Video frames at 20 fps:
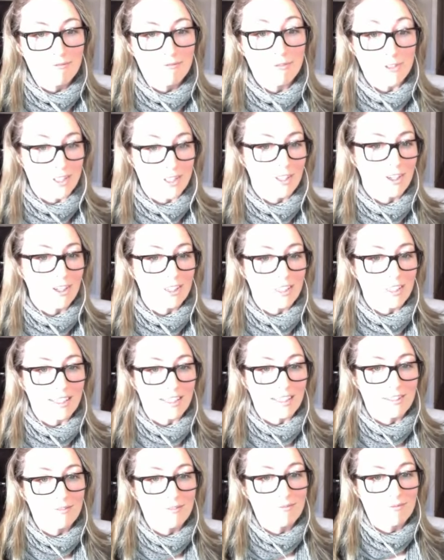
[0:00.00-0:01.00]
for certain
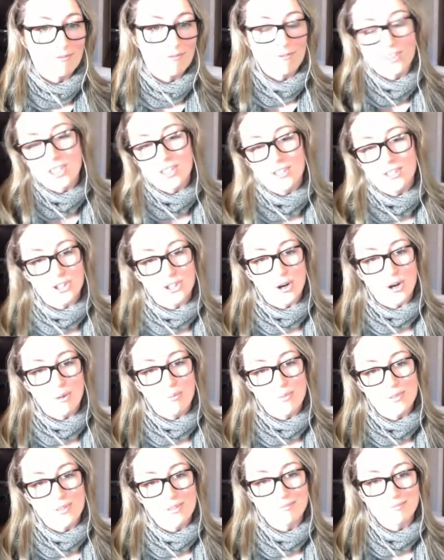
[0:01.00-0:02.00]
jobs.